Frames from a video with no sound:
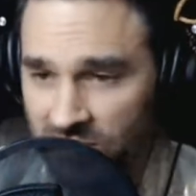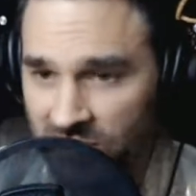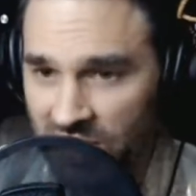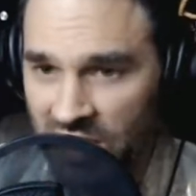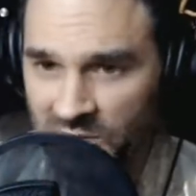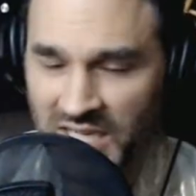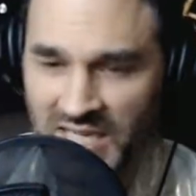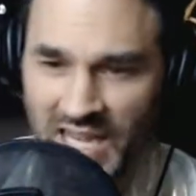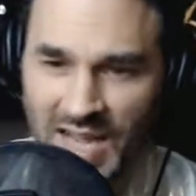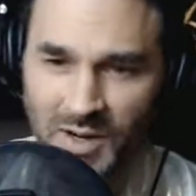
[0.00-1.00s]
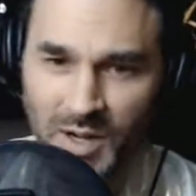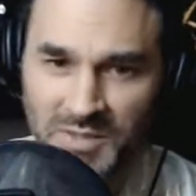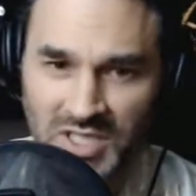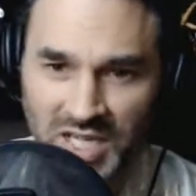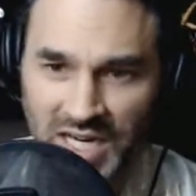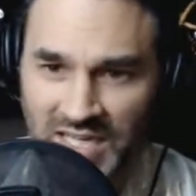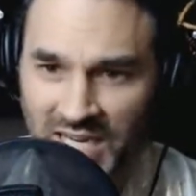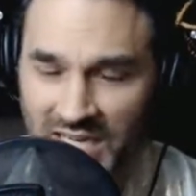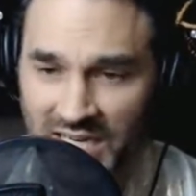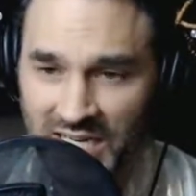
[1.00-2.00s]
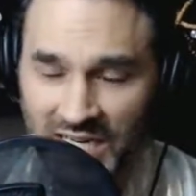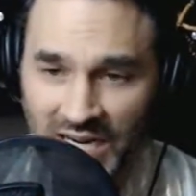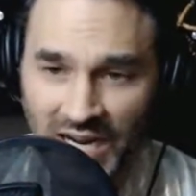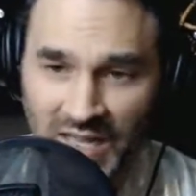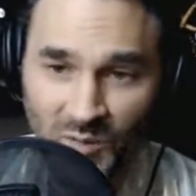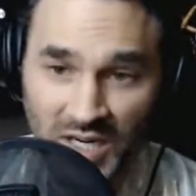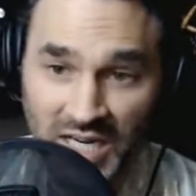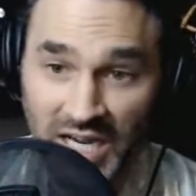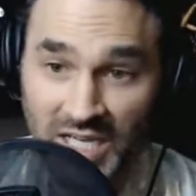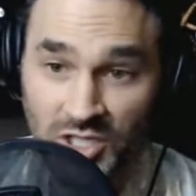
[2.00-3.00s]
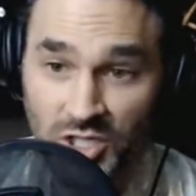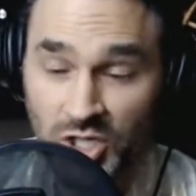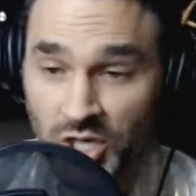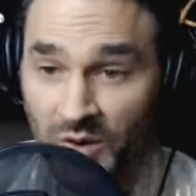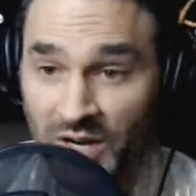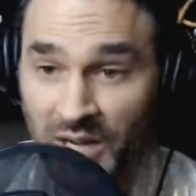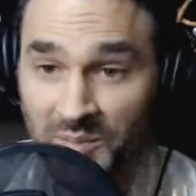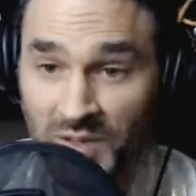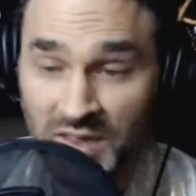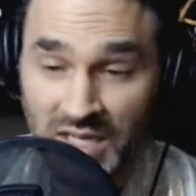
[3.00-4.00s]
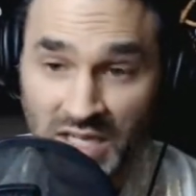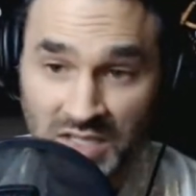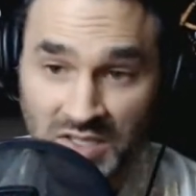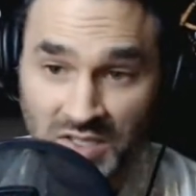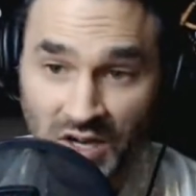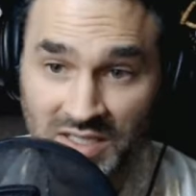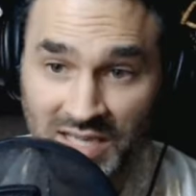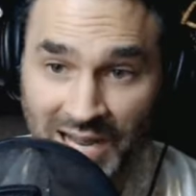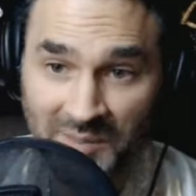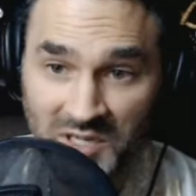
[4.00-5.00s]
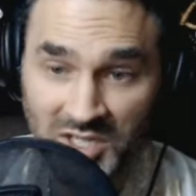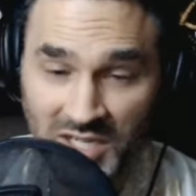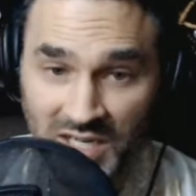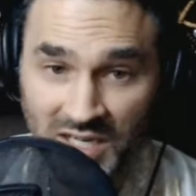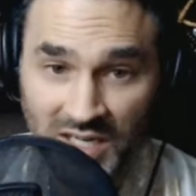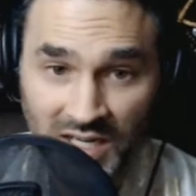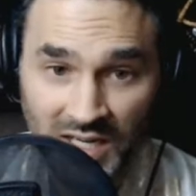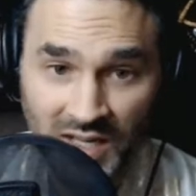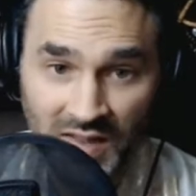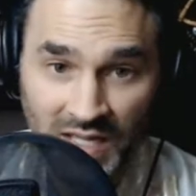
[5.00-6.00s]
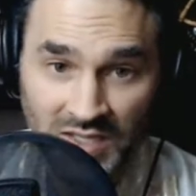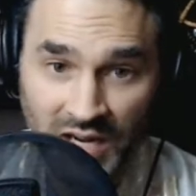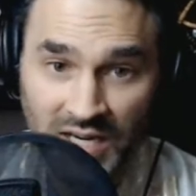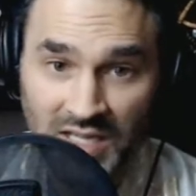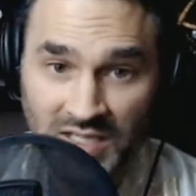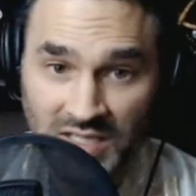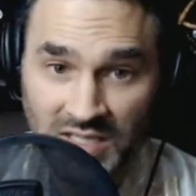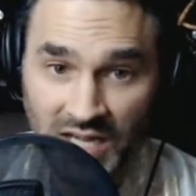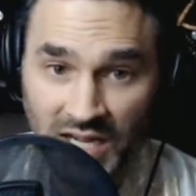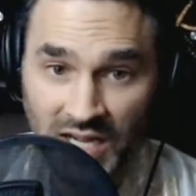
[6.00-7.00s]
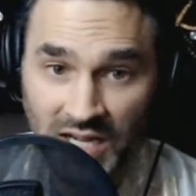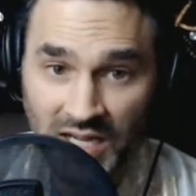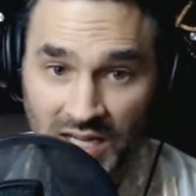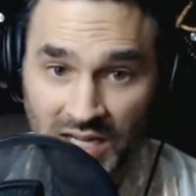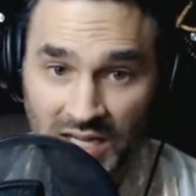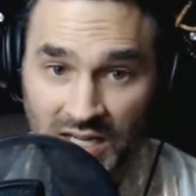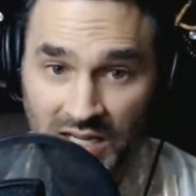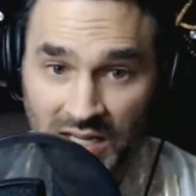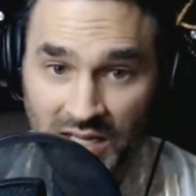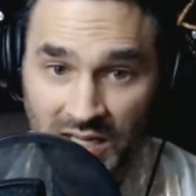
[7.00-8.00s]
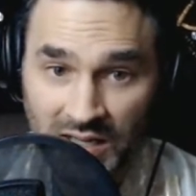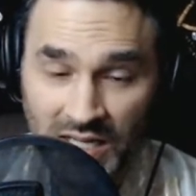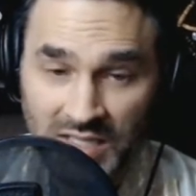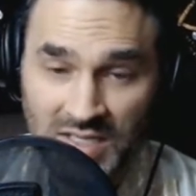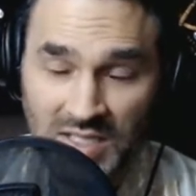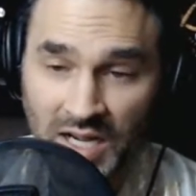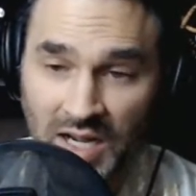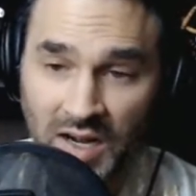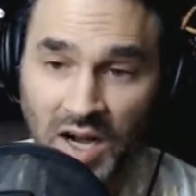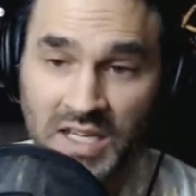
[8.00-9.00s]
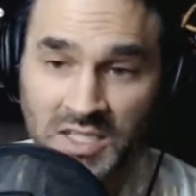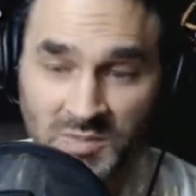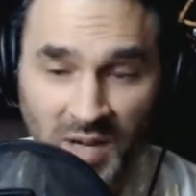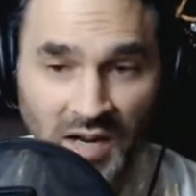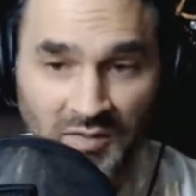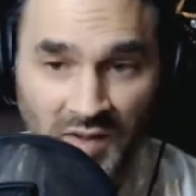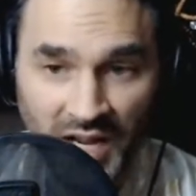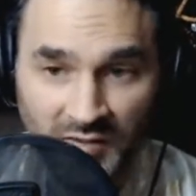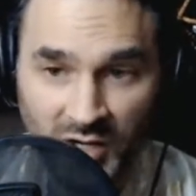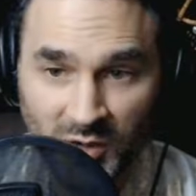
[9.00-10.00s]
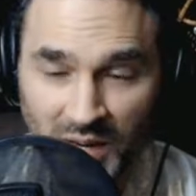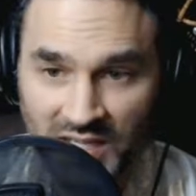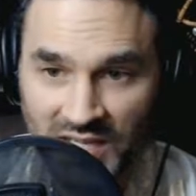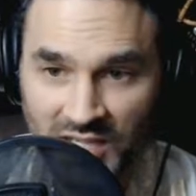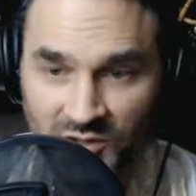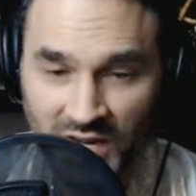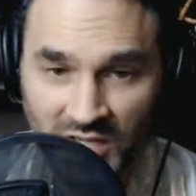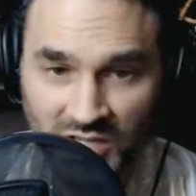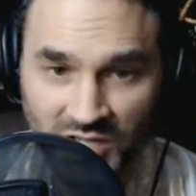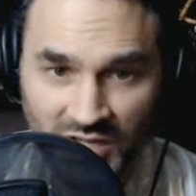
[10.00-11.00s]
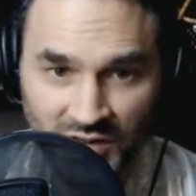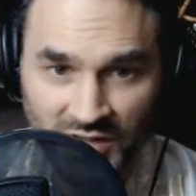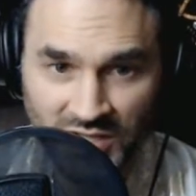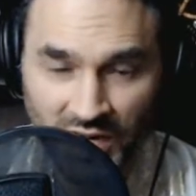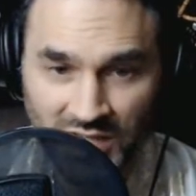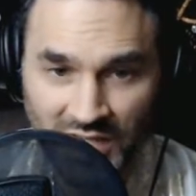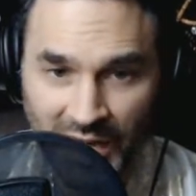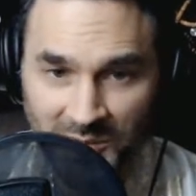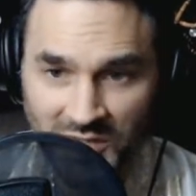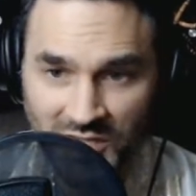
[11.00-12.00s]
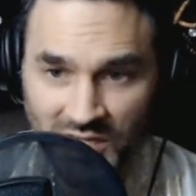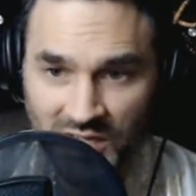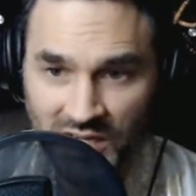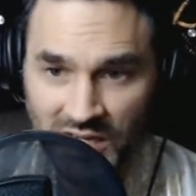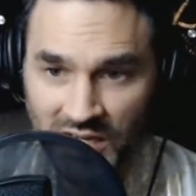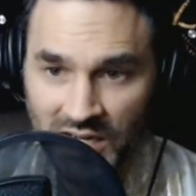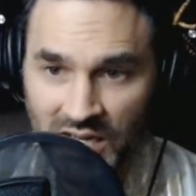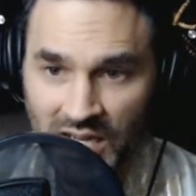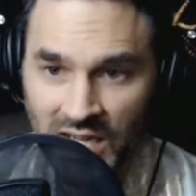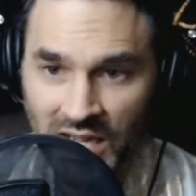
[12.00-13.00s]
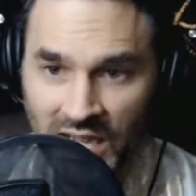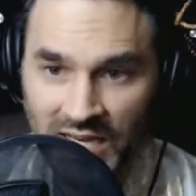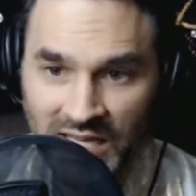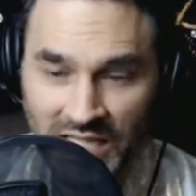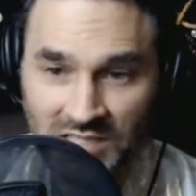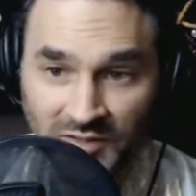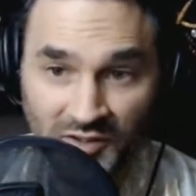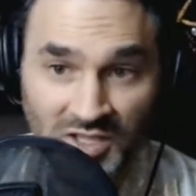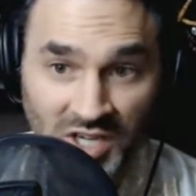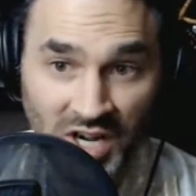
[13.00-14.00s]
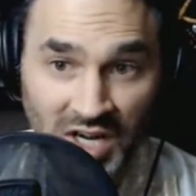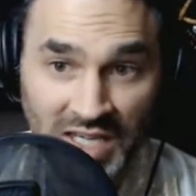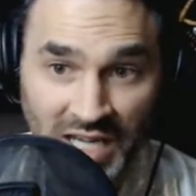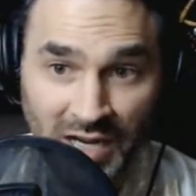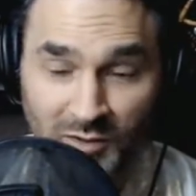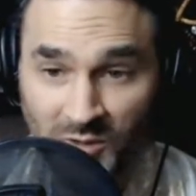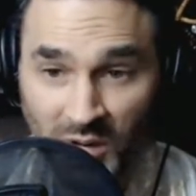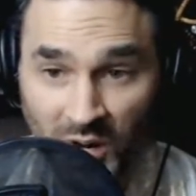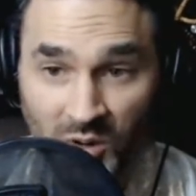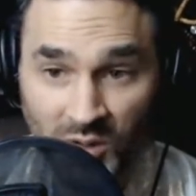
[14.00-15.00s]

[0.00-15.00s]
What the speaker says: he was like, yeah, no, I'm just not getting it. And then one day he just showed up with his song Time Machine that's on his Spotify. If you go back to the introductions, you hear the song Time Machine. And that's the first song he ever wrote